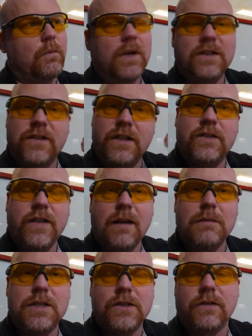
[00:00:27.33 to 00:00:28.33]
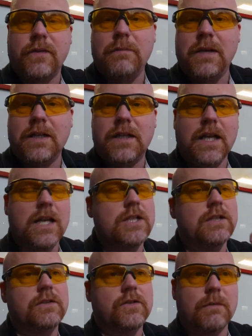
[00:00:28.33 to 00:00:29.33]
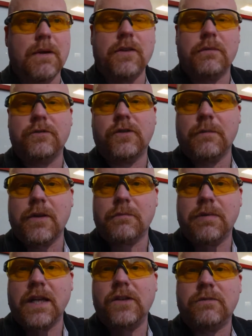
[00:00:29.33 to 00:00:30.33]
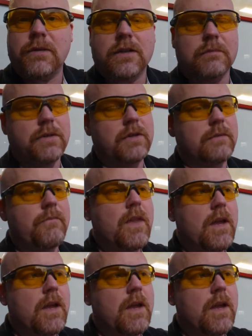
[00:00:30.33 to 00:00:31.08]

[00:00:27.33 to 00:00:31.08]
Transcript: once it establishes a VPN connection to some other place, some other computer,